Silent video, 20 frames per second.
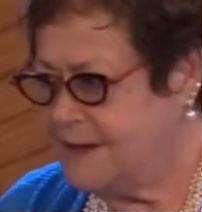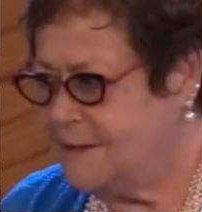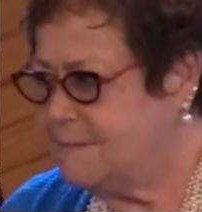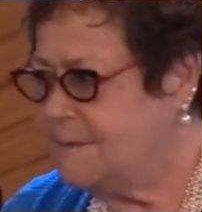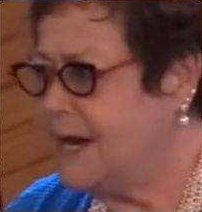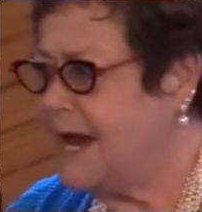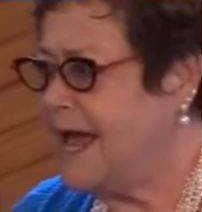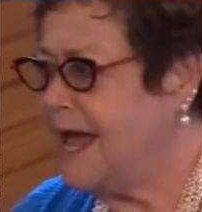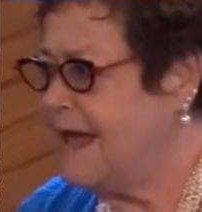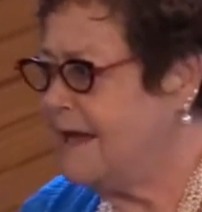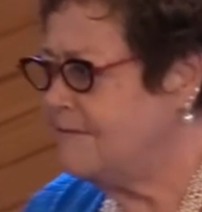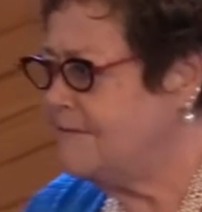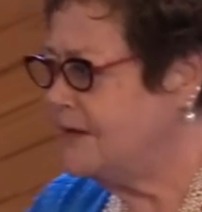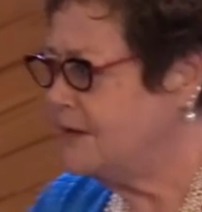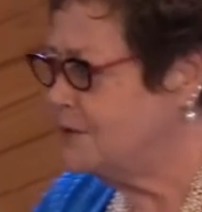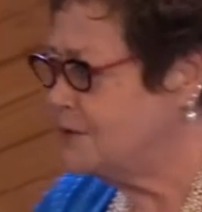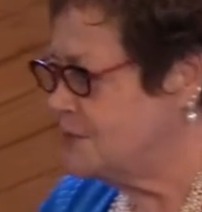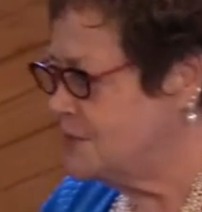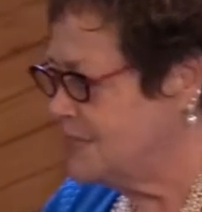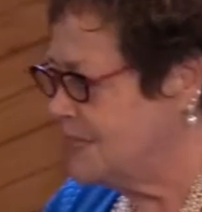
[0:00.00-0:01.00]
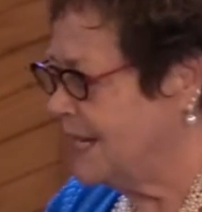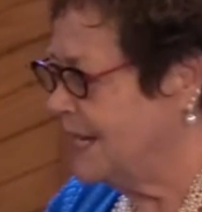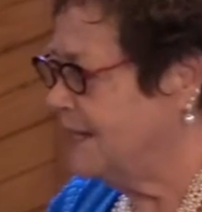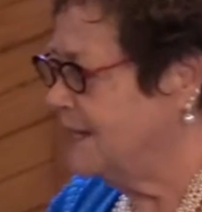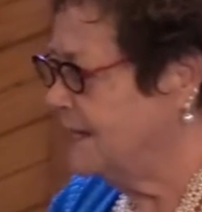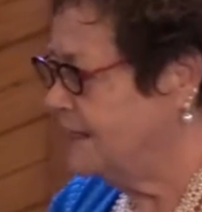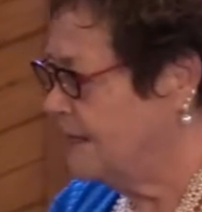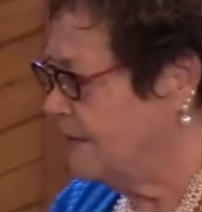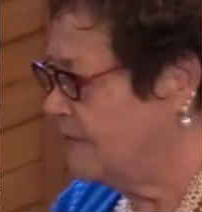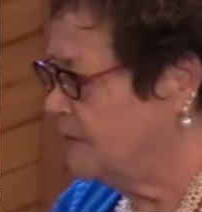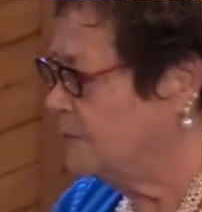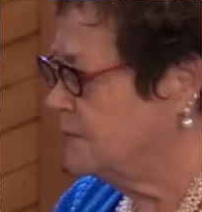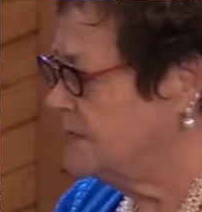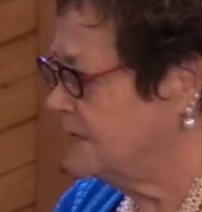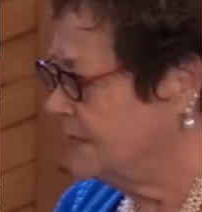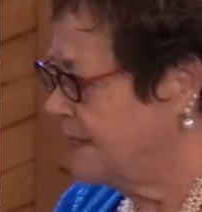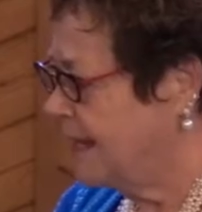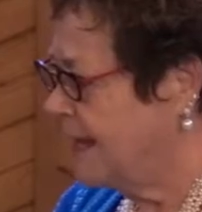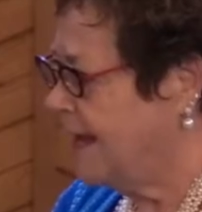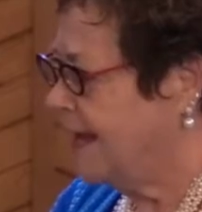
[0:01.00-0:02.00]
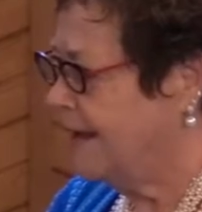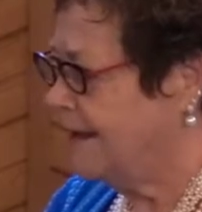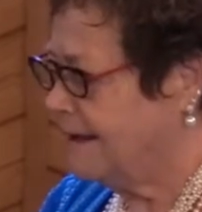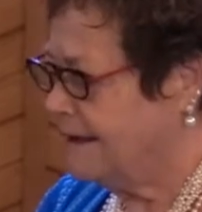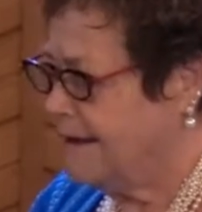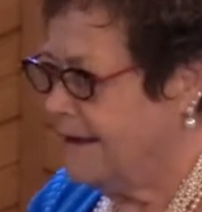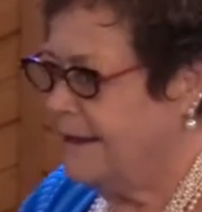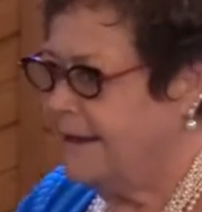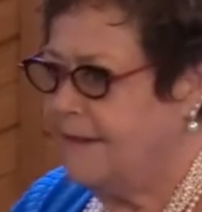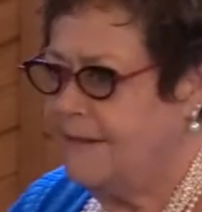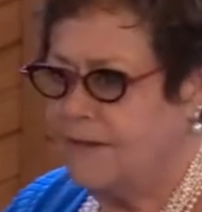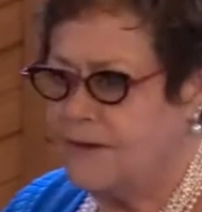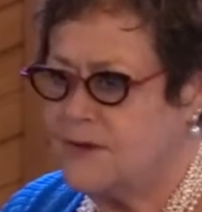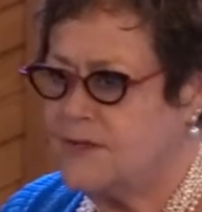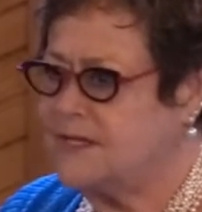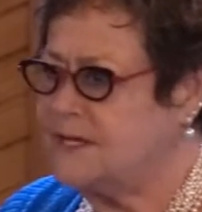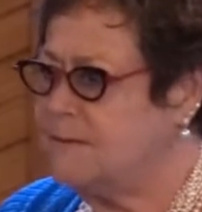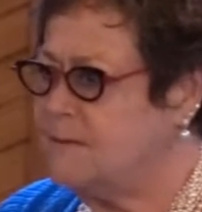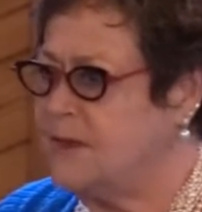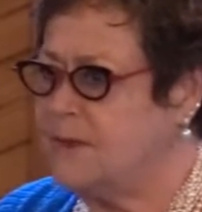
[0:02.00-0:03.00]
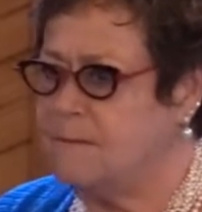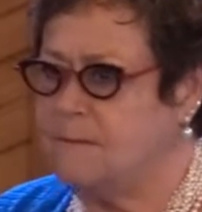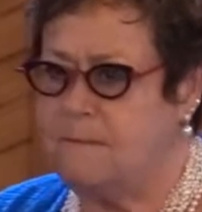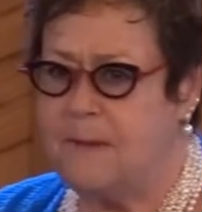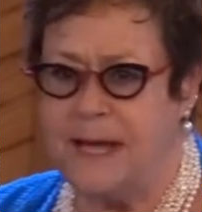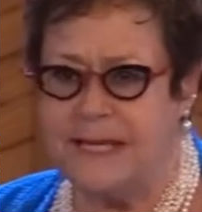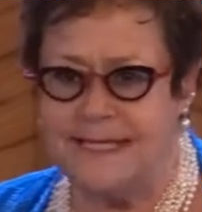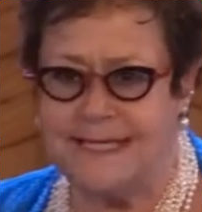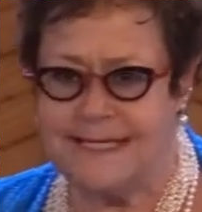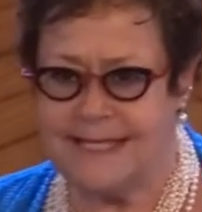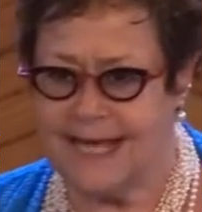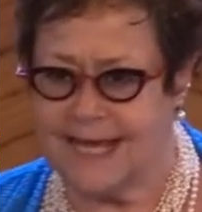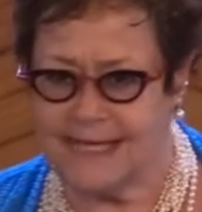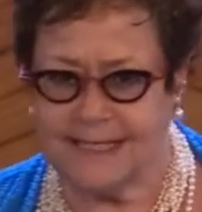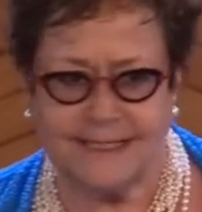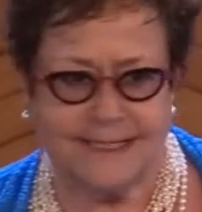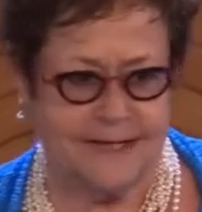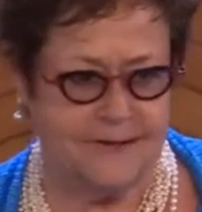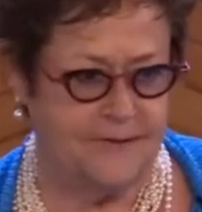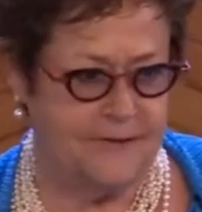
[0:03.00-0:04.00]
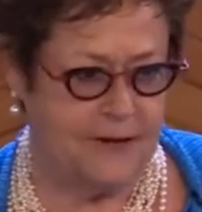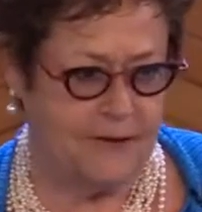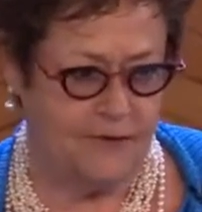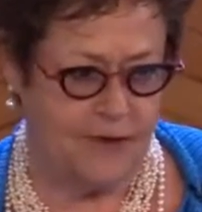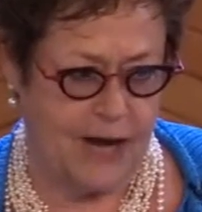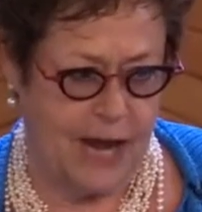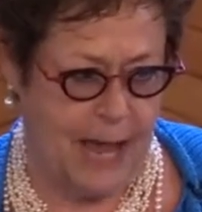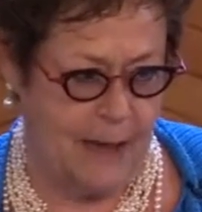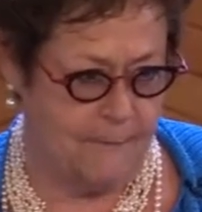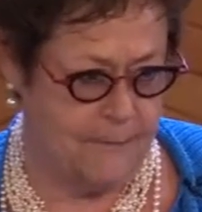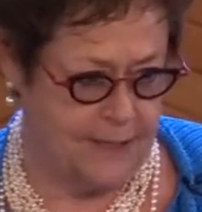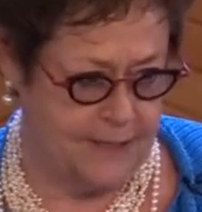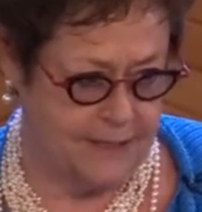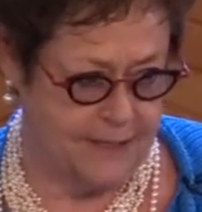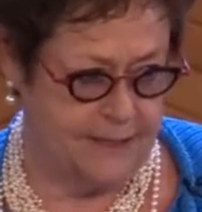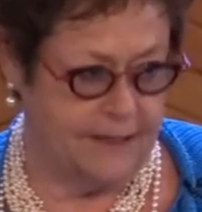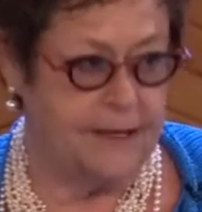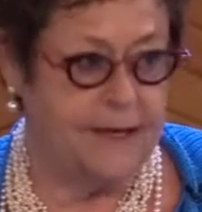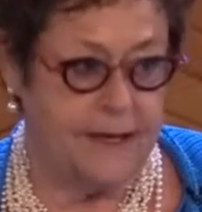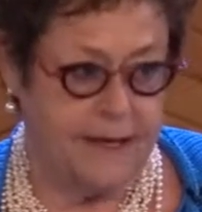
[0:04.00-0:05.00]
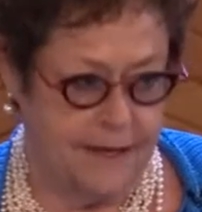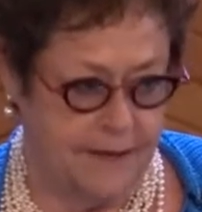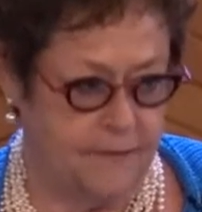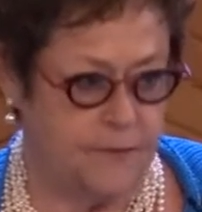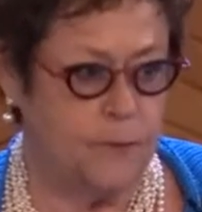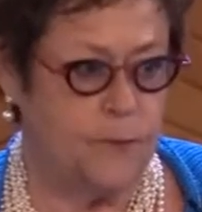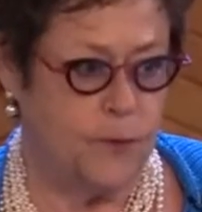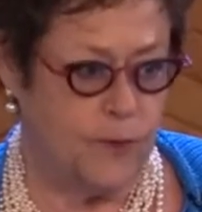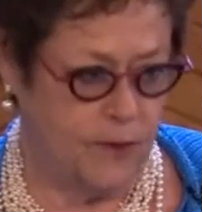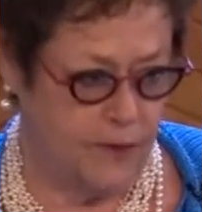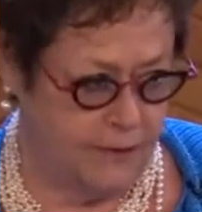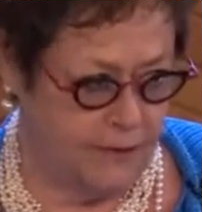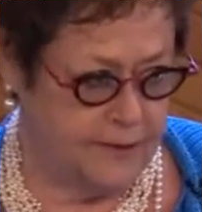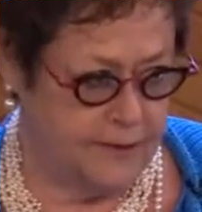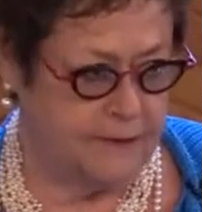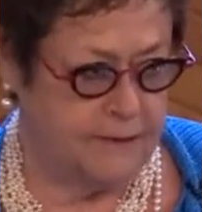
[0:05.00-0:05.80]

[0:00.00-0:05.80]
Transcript: But I have understanding of them today. They're some of the best things that have ever happened in the world.